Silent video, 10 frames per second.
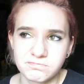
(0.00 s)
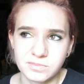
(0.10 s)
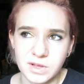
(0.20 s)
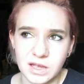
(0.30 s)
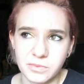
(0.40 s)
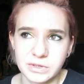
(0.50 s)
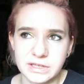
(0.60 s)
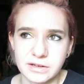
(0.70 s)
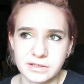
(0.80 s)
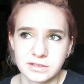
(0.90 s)
kind of went
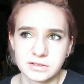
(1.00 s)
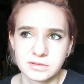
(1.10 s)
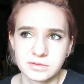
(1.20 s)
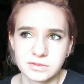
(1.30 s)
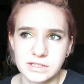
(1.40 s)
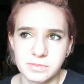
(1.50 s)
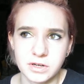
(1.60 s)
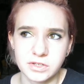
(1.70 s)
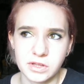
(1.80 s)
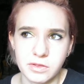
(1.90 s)
downhill,
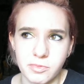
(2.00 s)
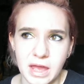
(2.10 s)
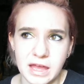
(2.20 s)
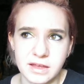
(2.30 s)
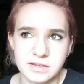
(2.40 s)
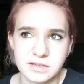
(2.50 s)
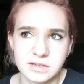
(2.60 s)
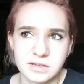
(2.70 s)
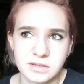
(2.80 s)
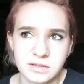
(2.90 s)
especially the past